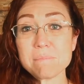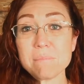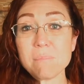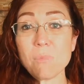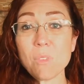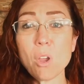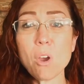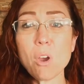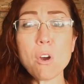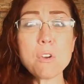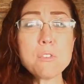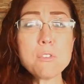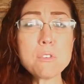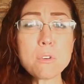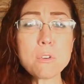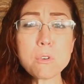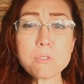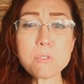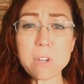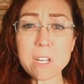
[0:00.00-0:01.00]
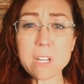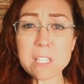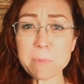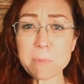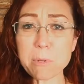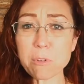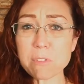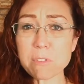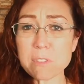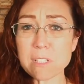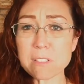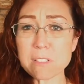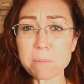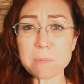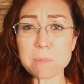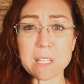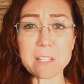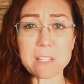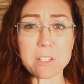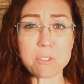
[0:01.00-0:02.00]
Our neurotransmitter systems
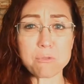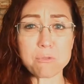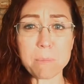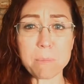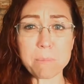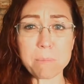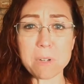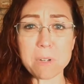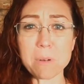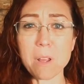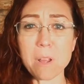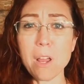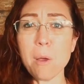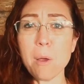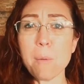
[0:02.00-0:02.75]
get disrupted,